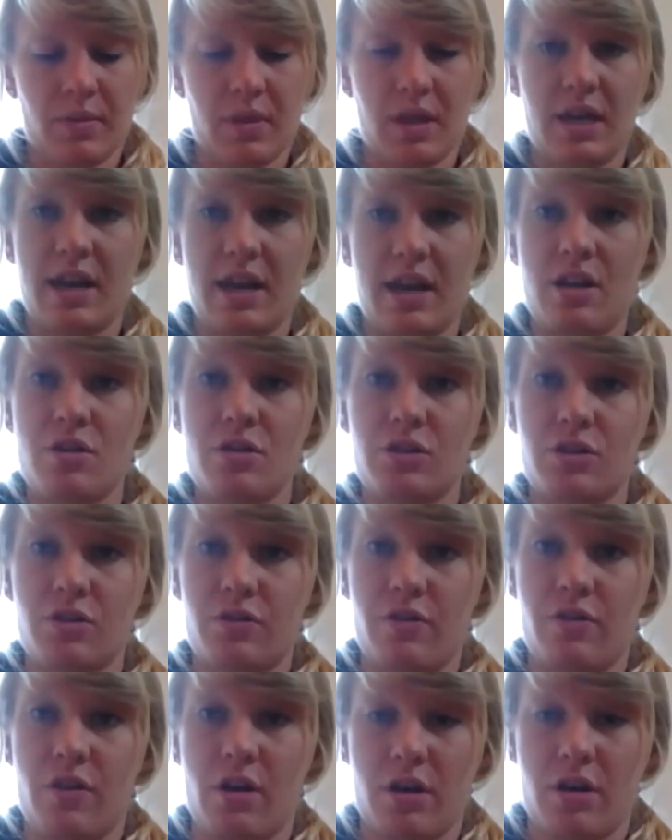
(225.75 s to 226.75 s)
And again, use
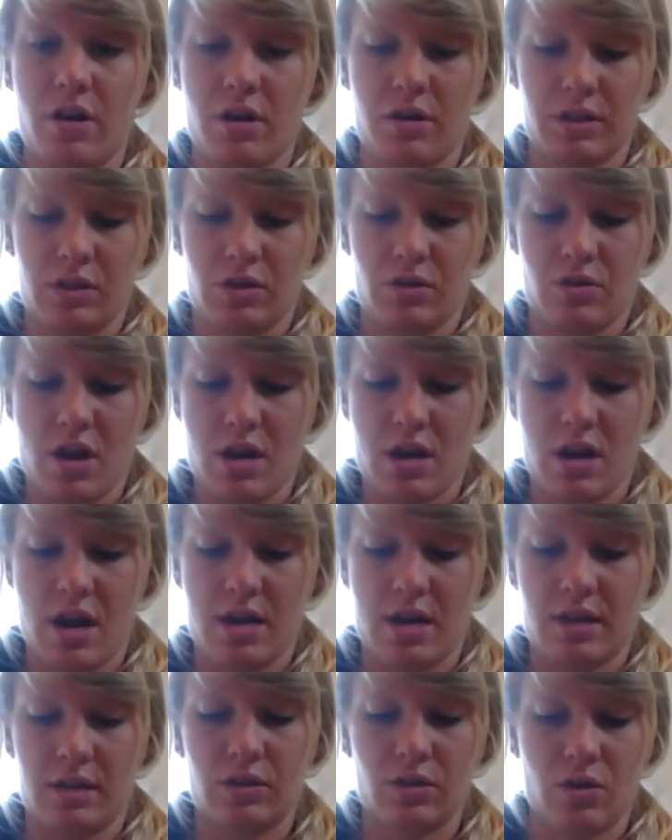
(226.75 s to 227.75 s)
your fingernails to create a
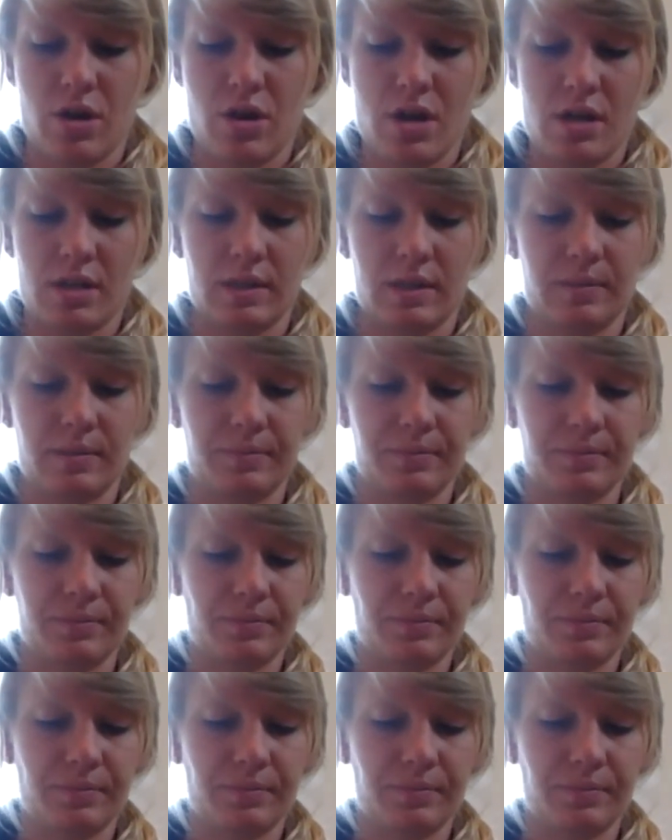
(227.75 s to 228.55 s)
nice crease.